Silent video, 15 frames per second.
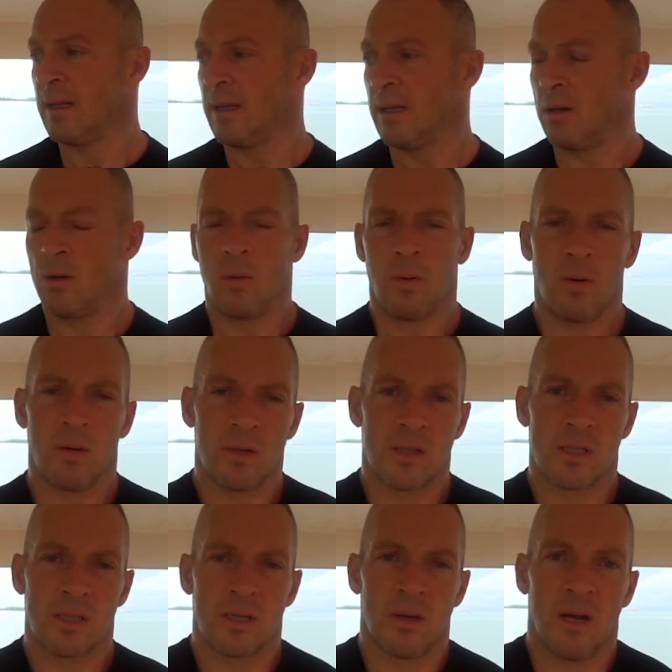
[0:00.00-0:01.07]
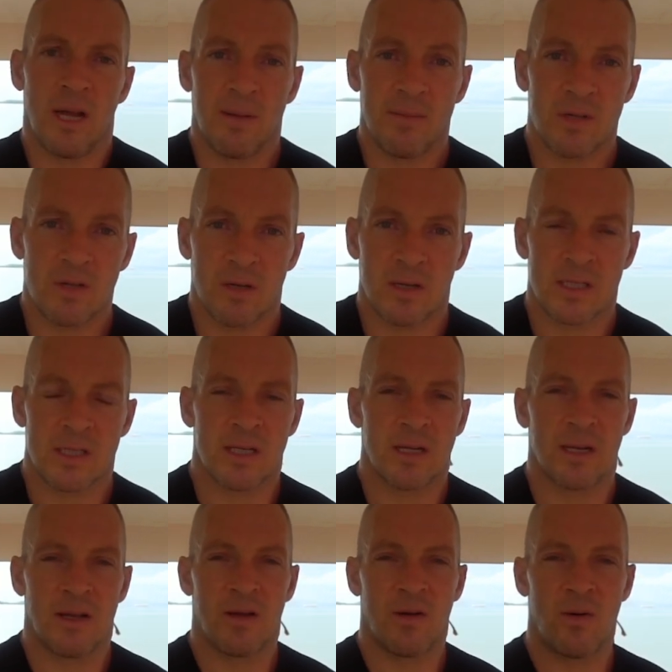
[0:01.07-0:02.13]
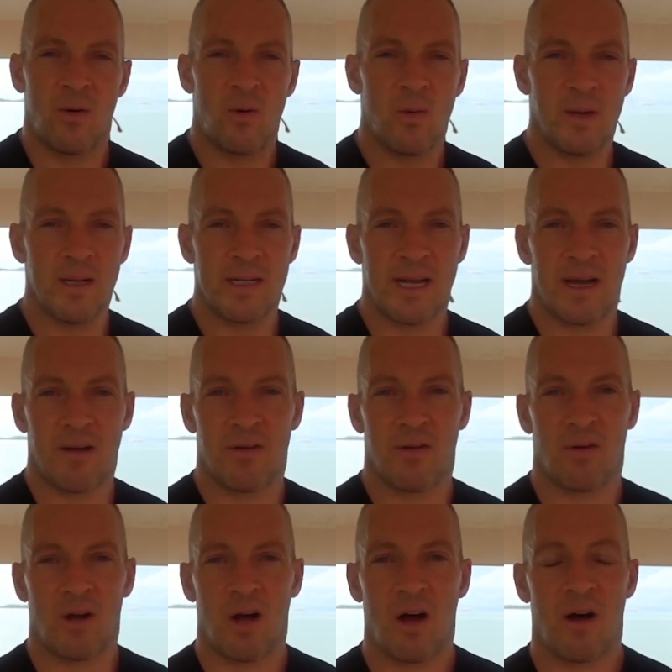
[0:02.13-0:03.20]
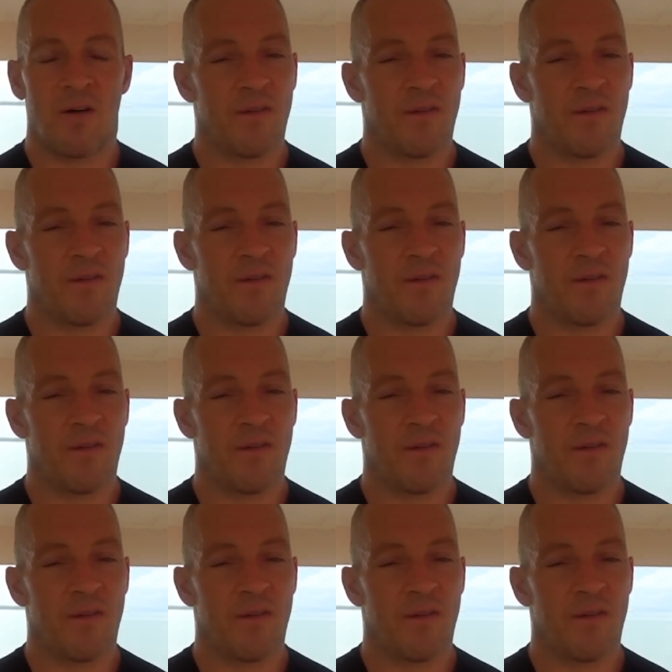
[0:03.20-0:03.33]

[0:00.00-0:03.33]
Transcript: your quads, your hamstrings, all the way down your calf.